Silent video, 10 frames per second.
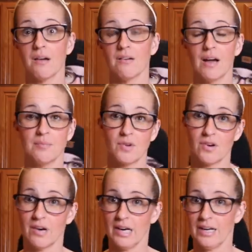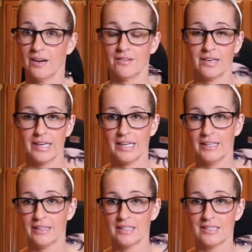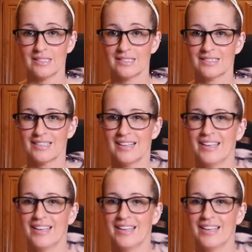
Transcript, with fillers: Oh, I'm crying already. This is just...